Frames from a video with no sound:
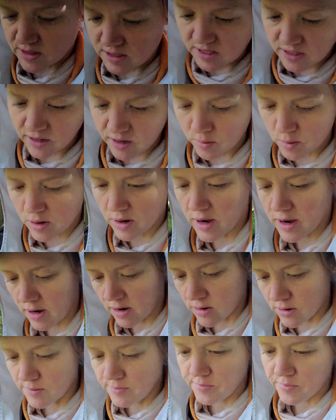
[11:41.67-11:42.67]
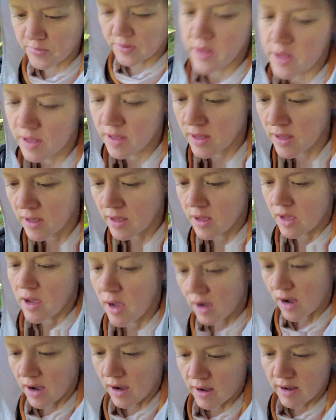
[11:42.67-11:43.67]
going to talk about how
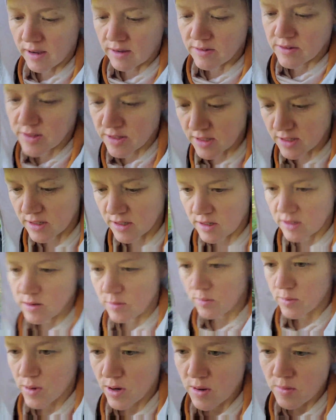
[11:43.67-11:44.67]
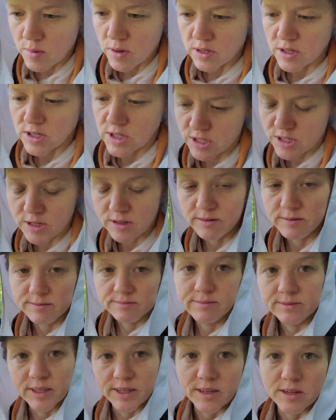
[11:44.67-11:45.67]
I have seen pretty much
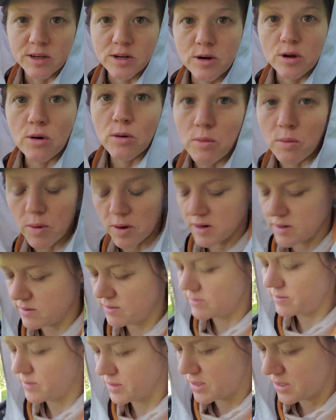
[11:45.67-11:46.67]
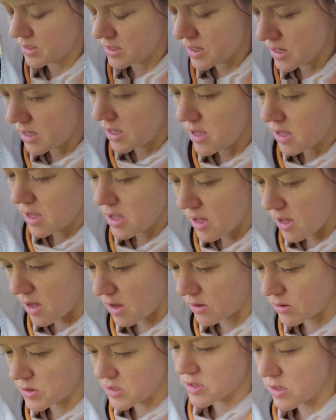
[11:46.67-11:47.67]
like no one
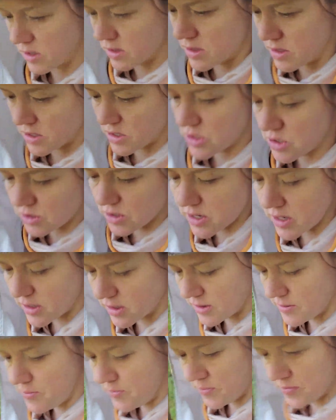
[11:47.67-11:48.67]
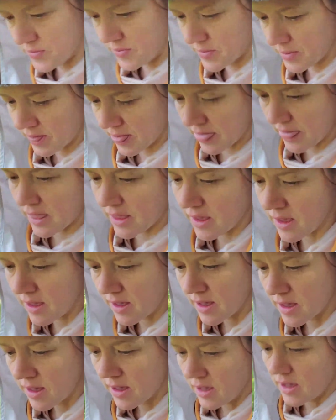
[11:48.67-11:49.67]
else on this trail,
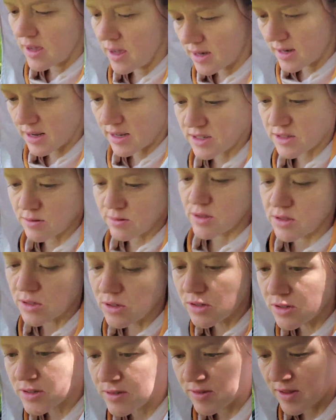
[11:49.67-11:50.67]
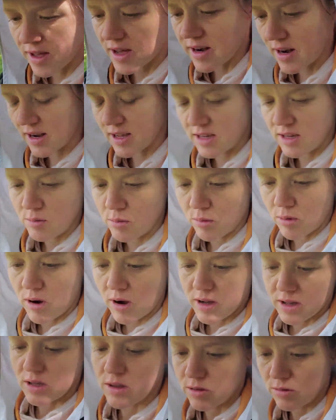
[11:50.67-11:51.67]
and as a result of that I keep
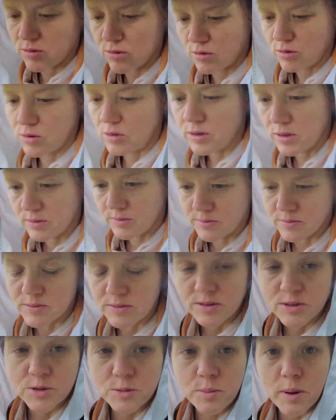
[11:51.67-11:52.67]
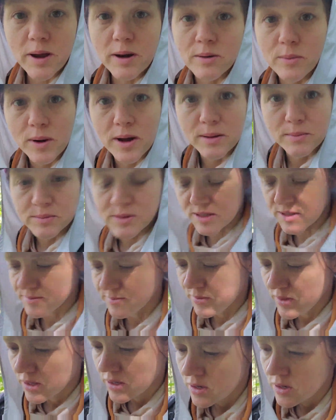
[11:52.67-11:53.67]
walking through spider webs,
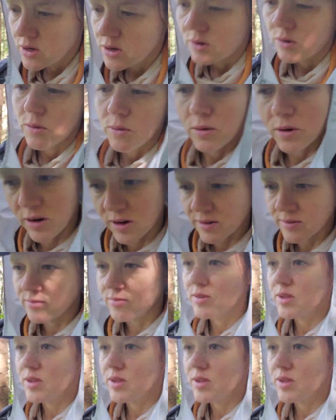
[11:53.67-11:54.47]
or